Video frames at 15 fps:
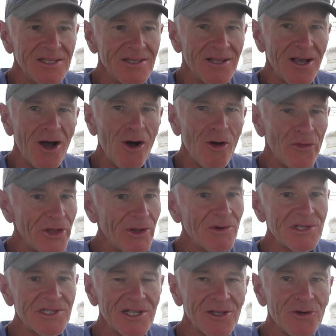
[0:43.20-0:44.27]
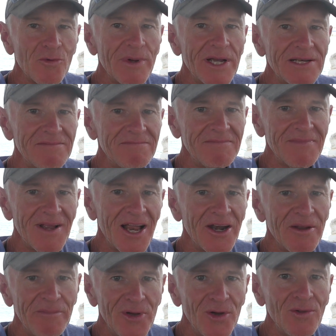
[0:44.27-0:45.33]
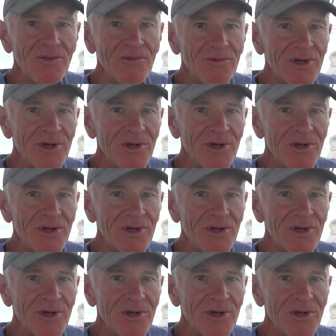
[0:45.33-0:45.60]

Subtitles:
the whole thing was a little bit underbuilt